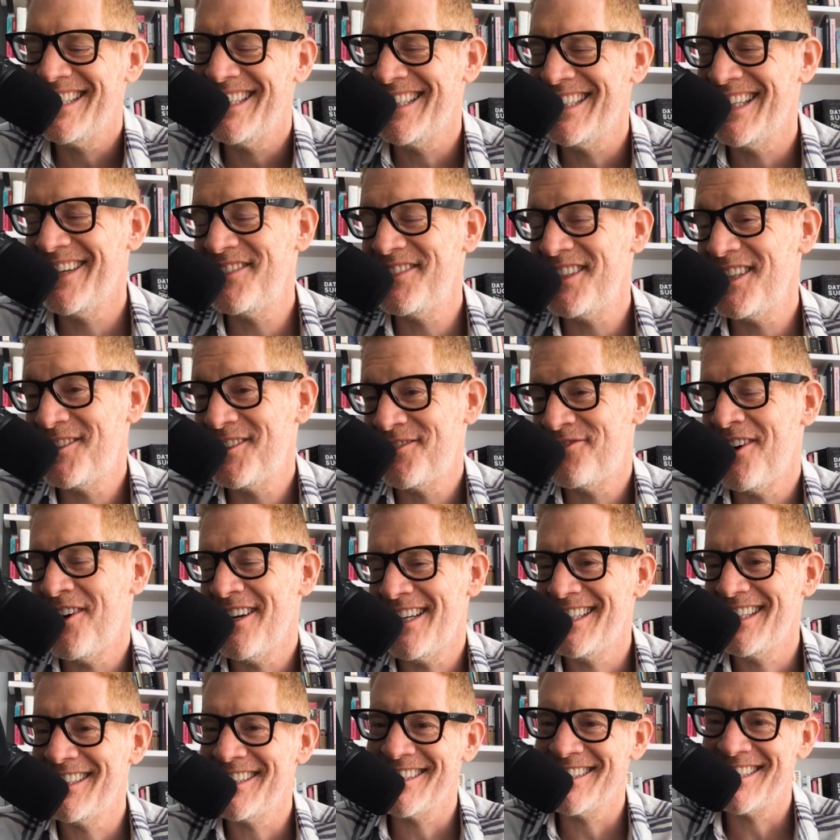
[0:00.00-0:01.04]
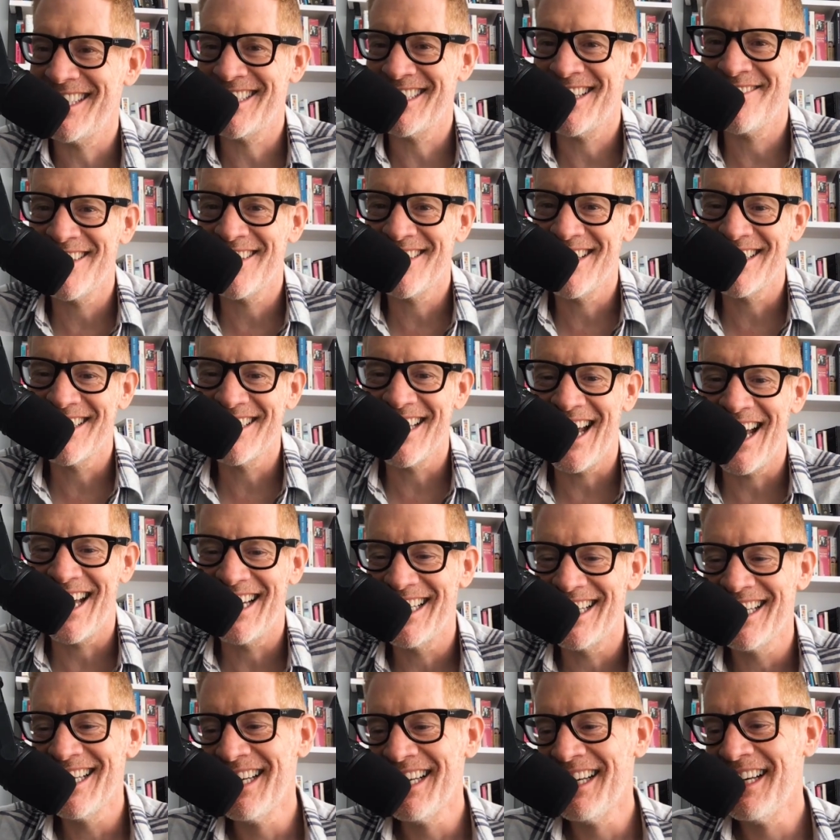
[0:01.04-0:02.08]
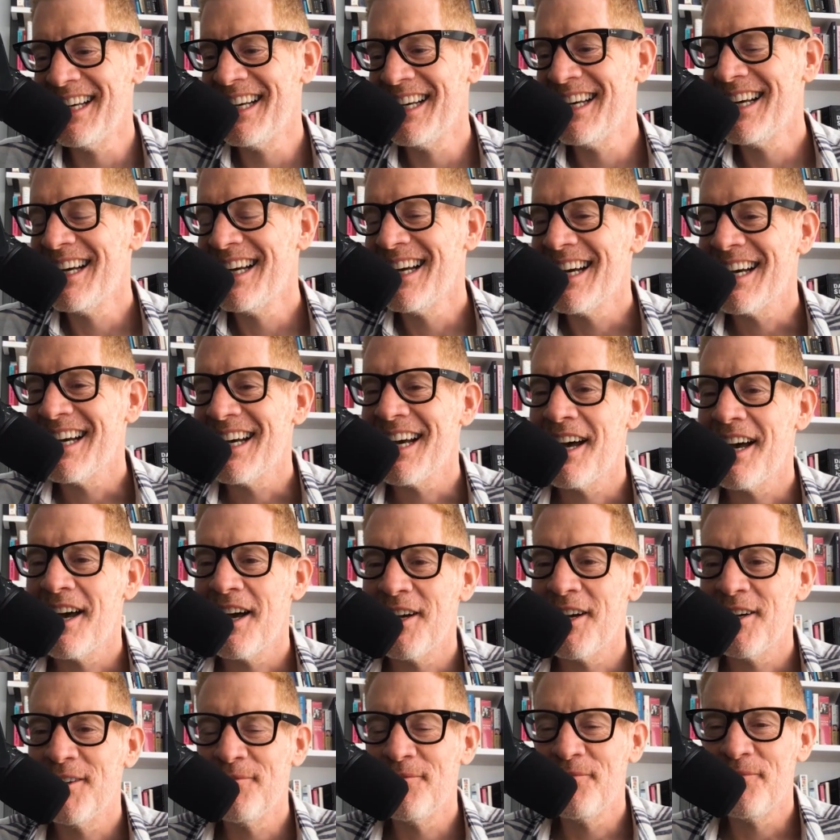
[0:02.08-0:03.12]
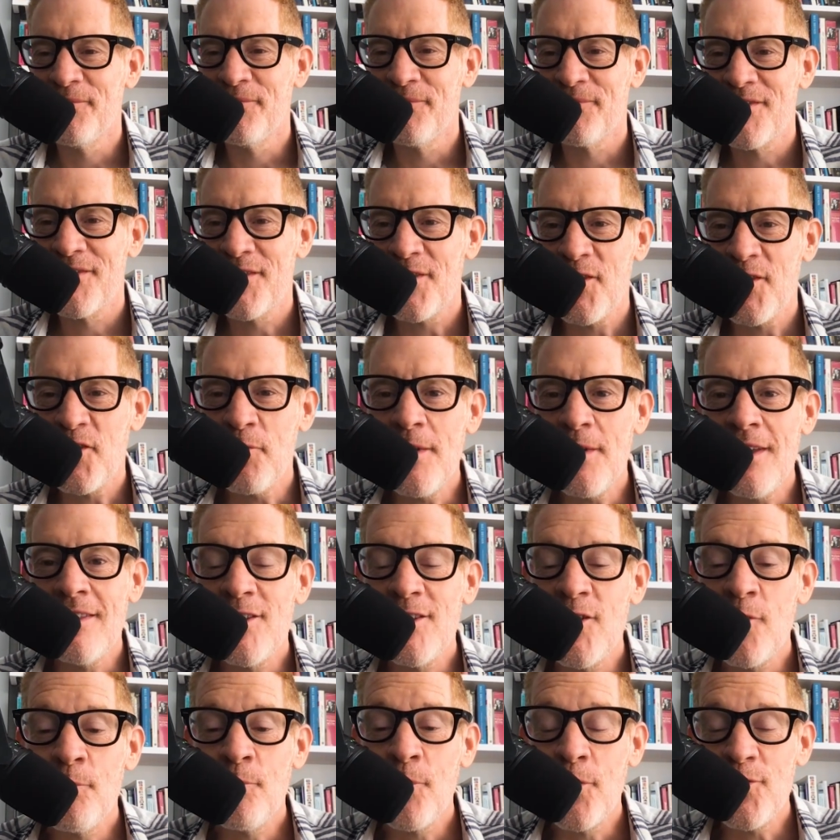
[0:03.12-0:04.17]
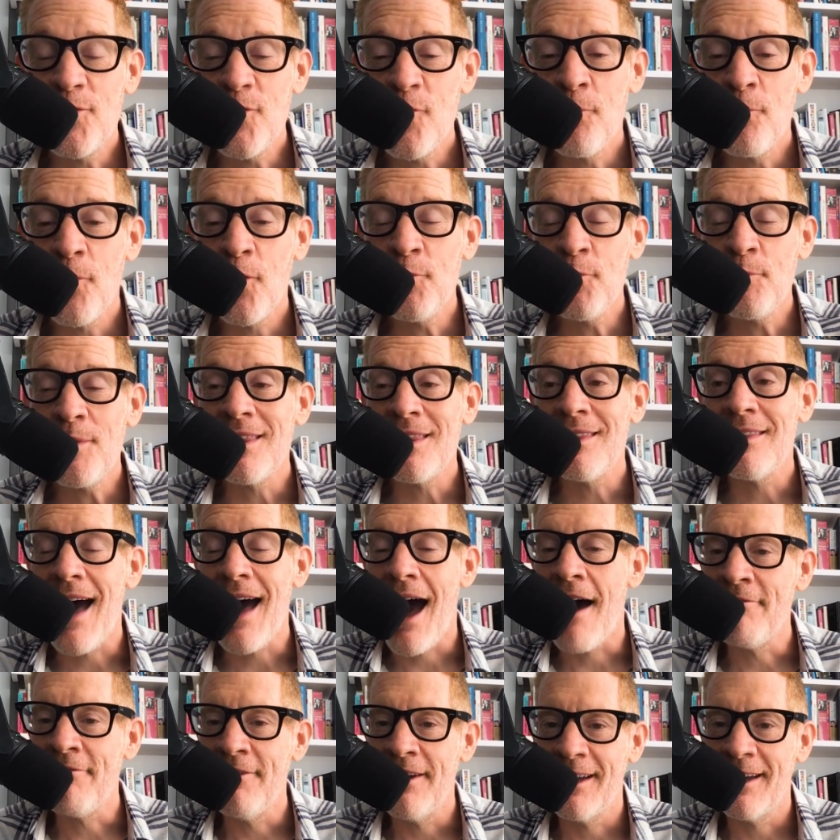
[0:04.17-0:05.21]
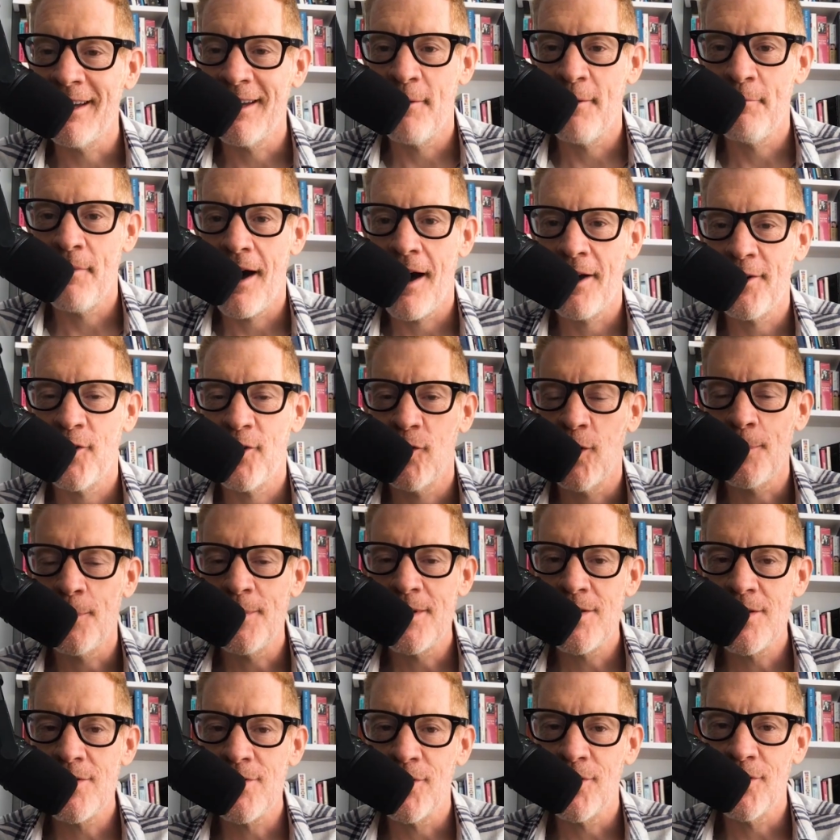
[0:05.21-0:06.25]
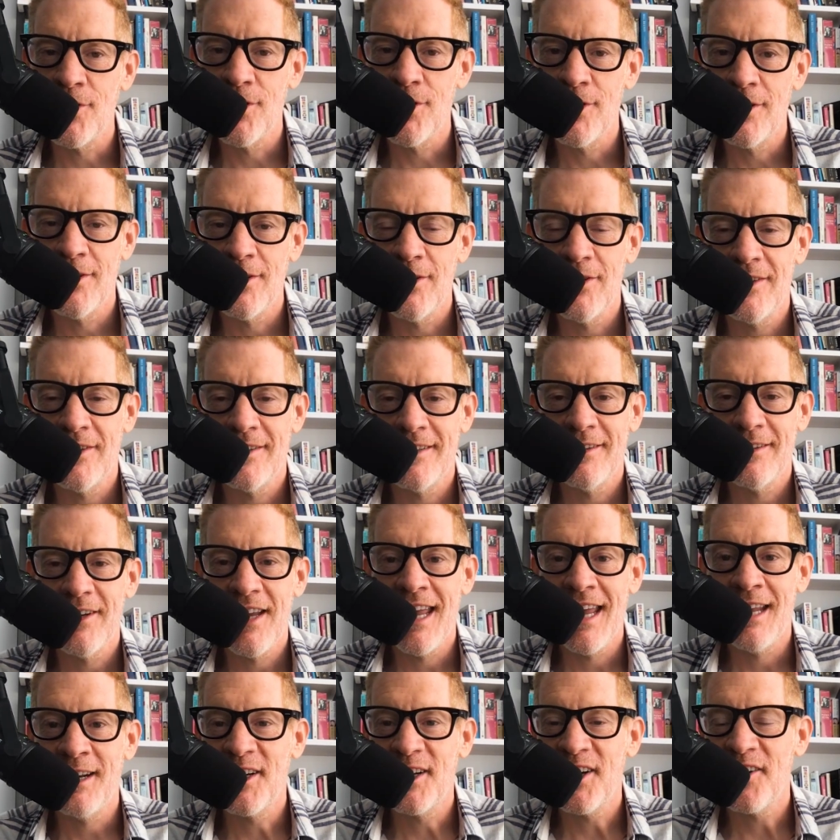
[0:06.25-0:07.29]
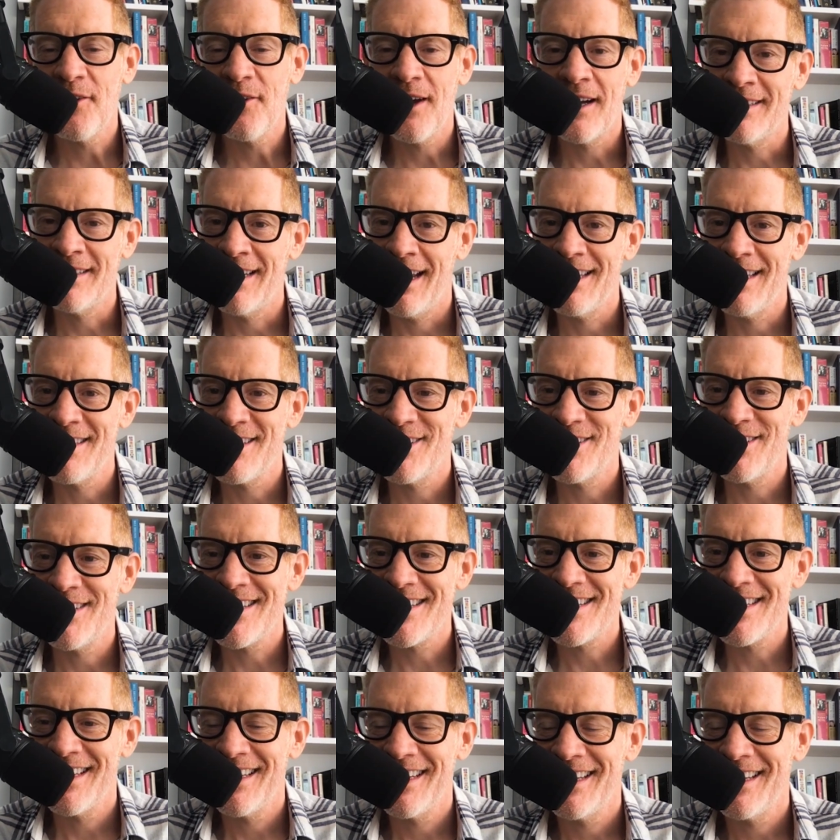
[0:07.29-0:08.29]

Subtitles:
If she's funny, she'll say something like that. So you'll both be laughing about her absurd, incorrect answers,